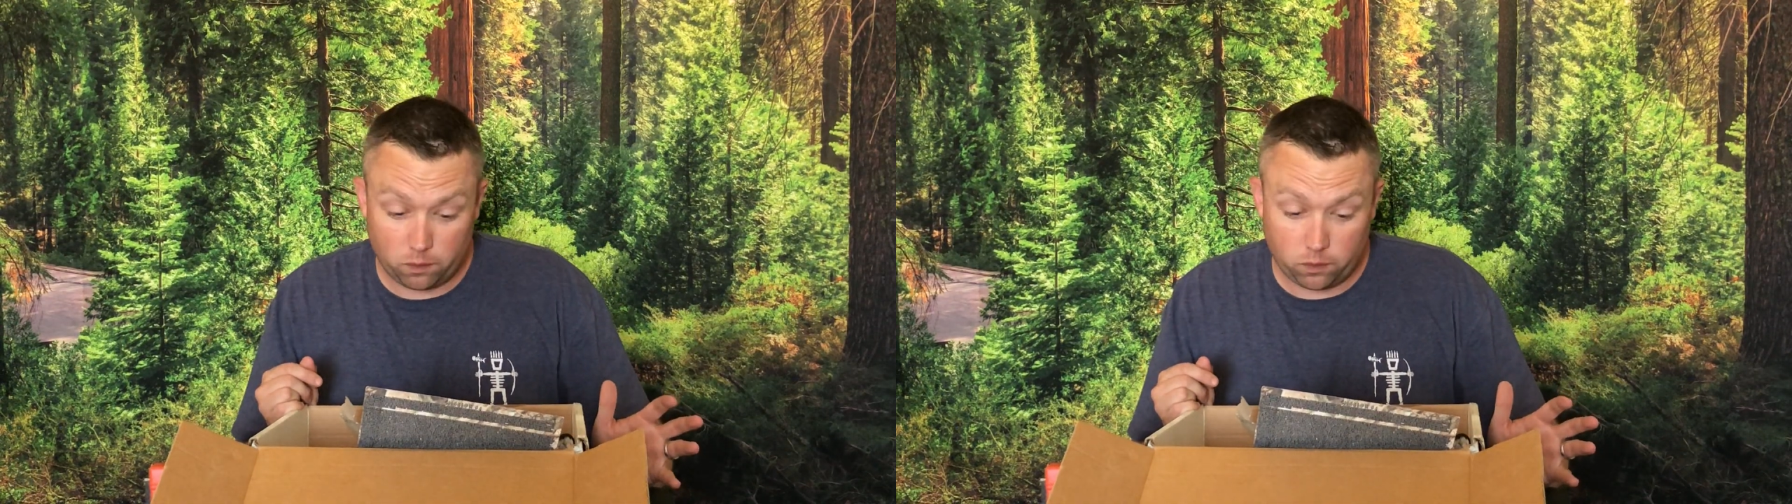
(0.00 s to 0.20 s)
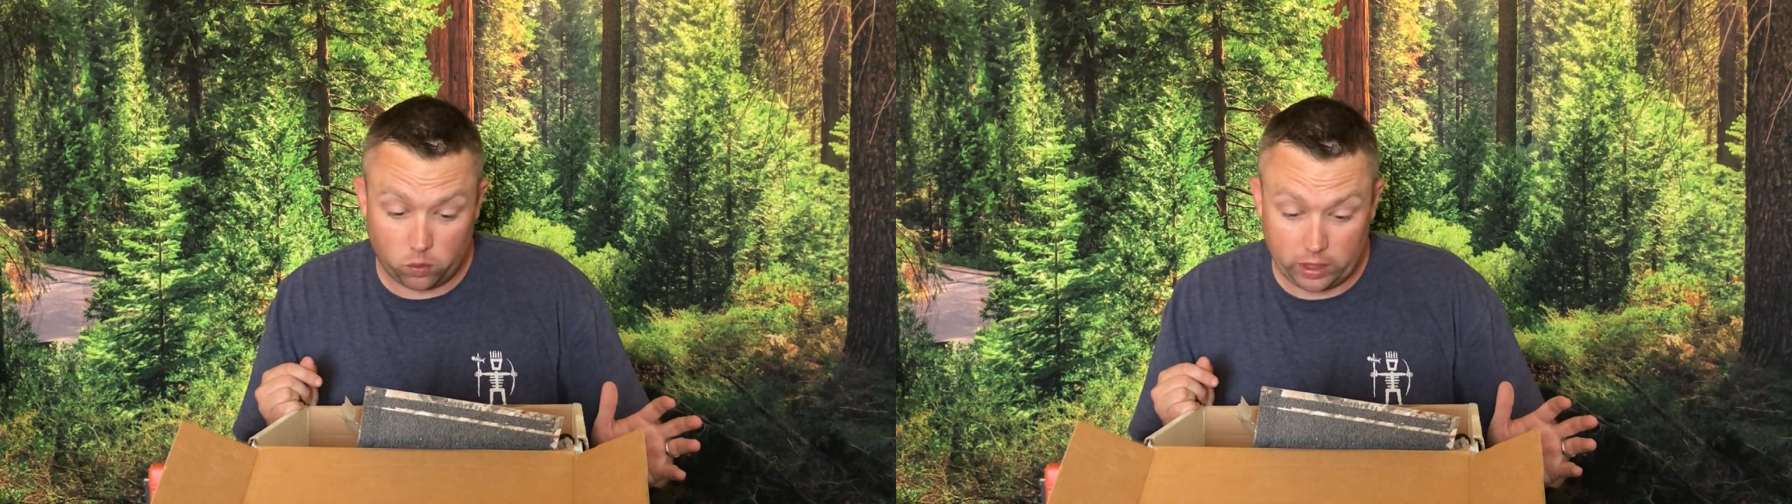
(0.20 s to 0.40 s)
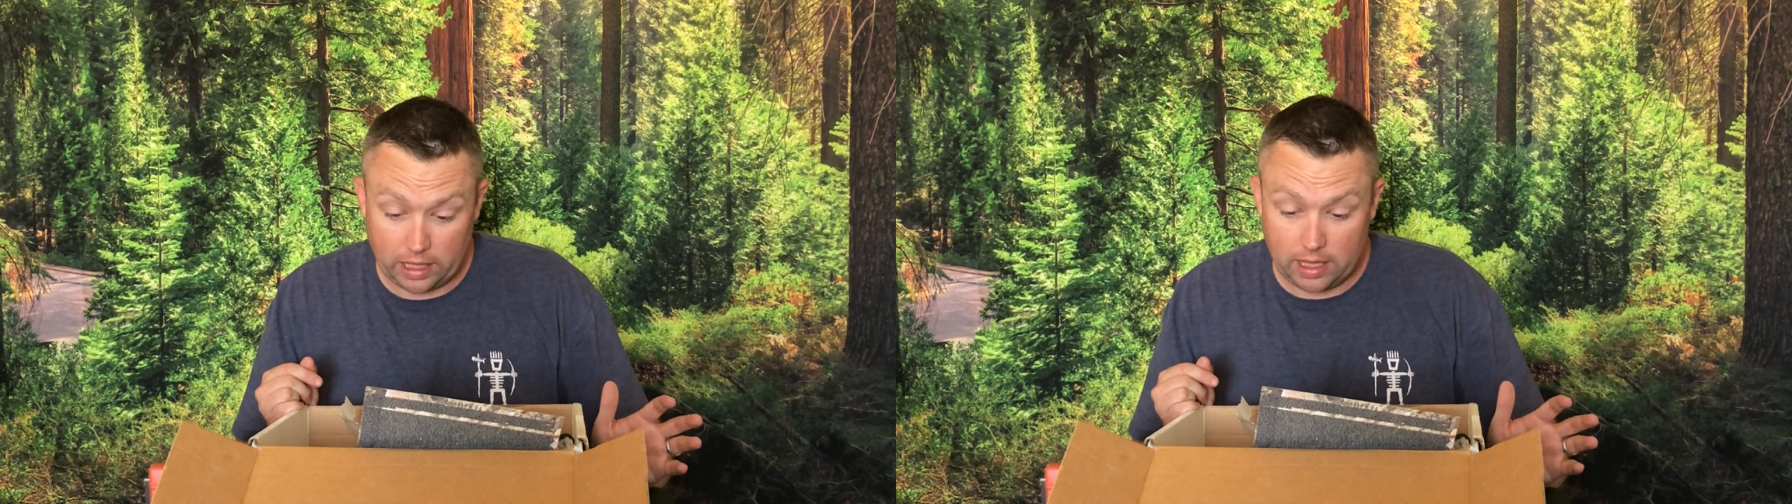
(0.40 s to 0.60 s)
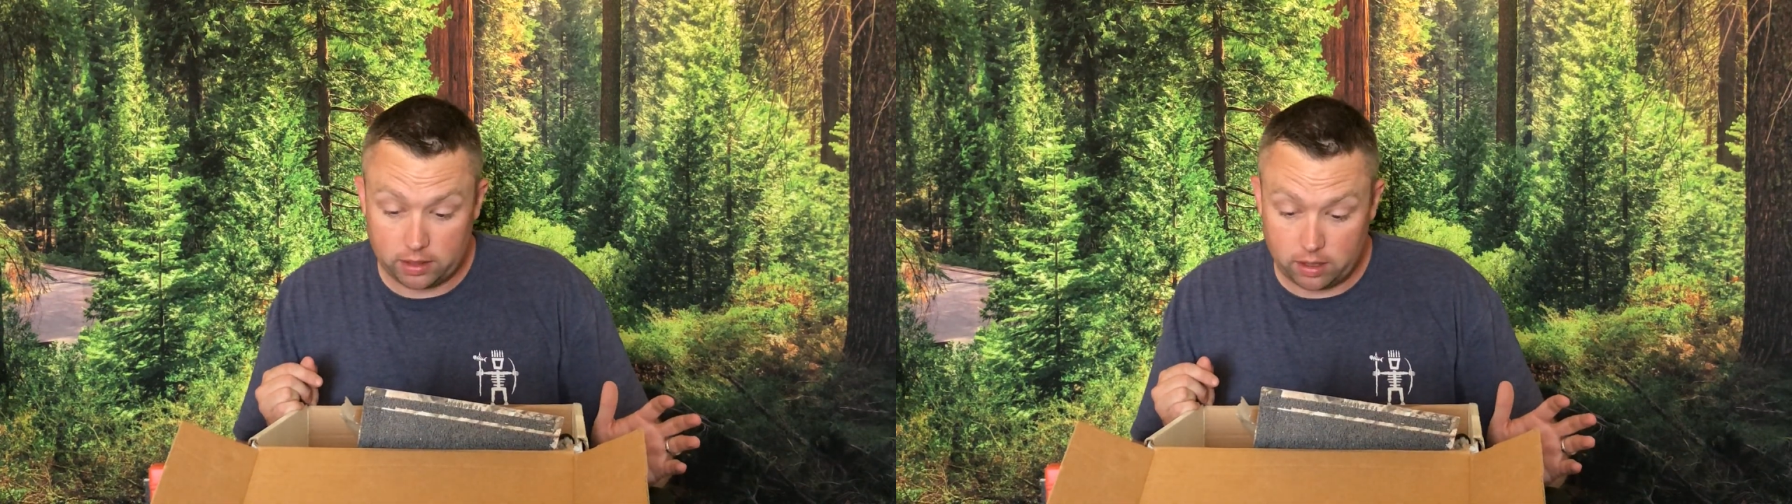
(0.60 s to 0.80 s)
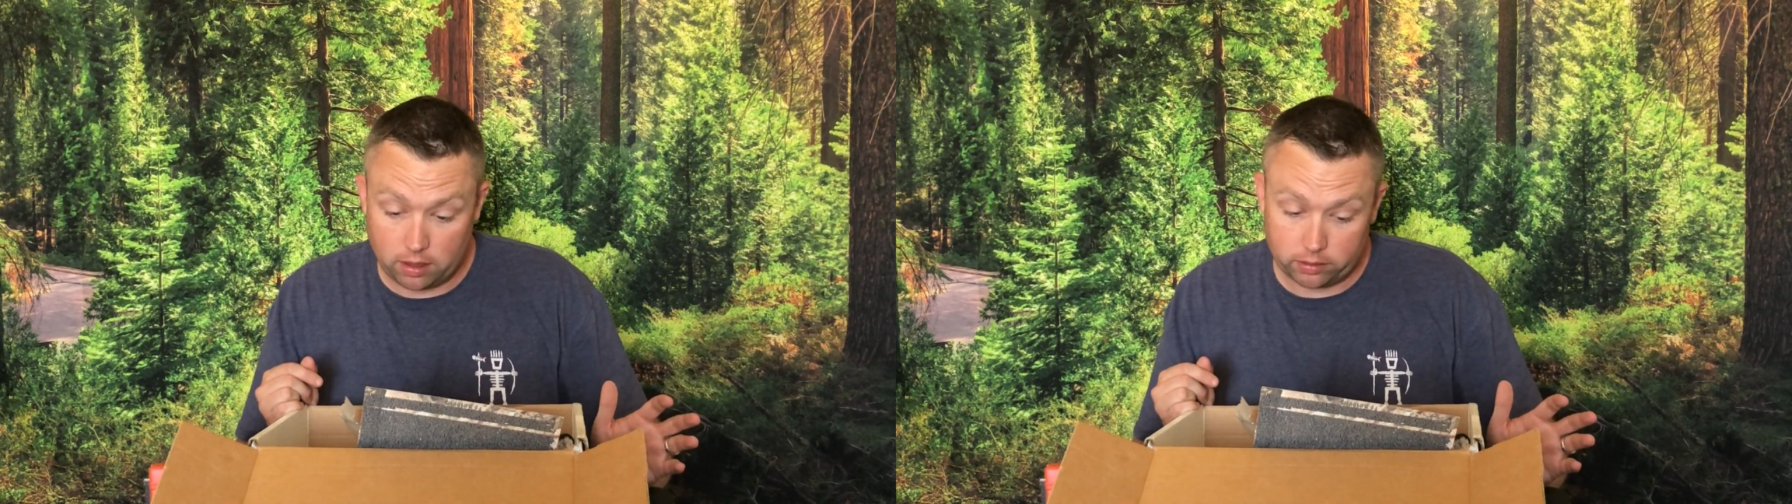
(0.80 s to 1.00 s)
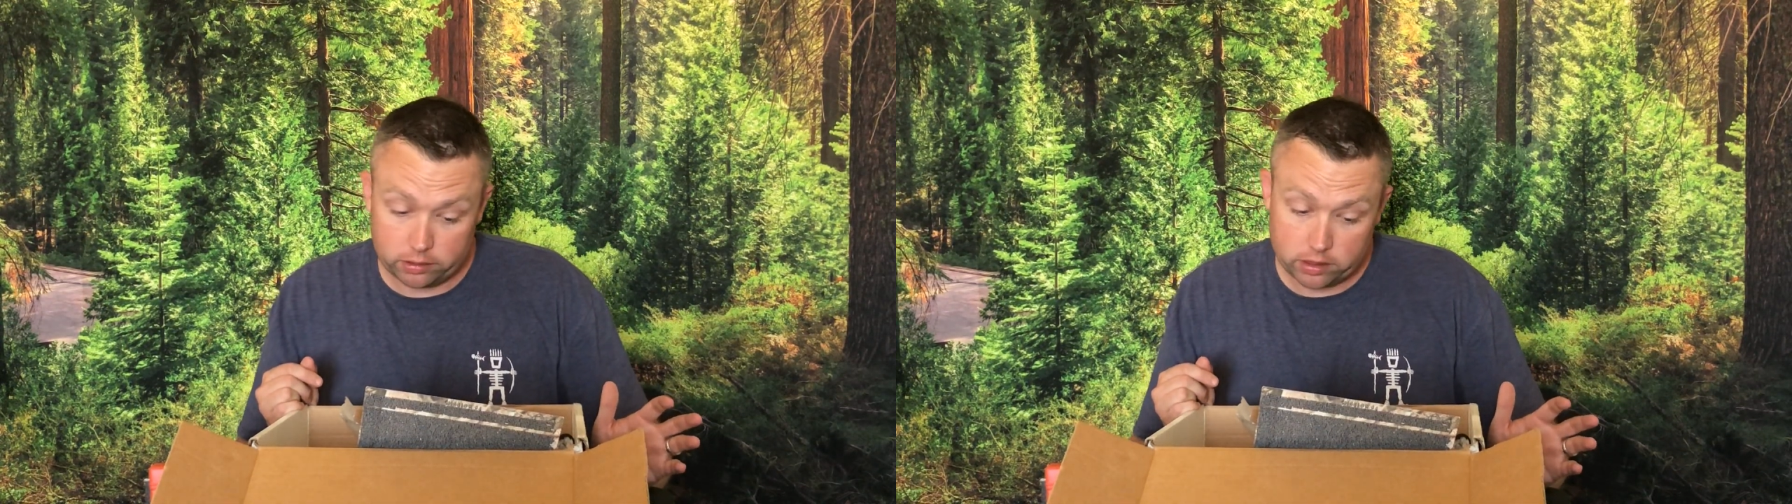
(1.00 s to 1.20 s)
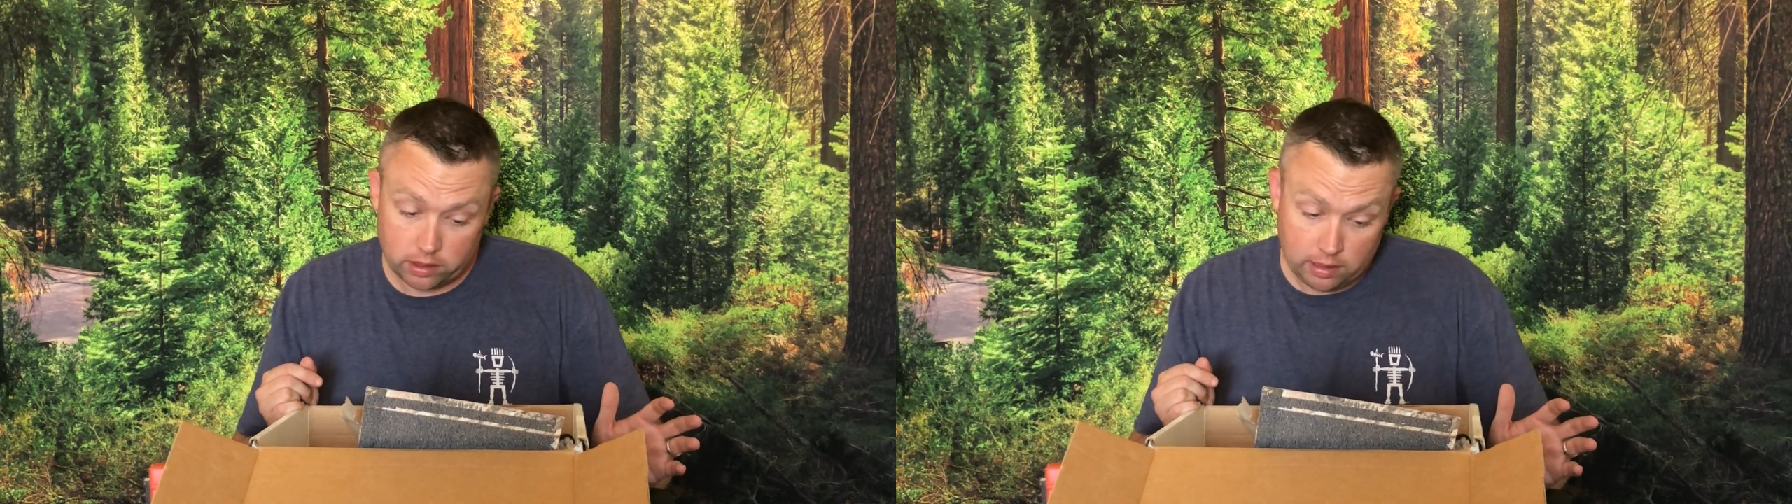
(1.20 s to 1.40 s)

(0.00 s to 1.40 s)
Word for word: And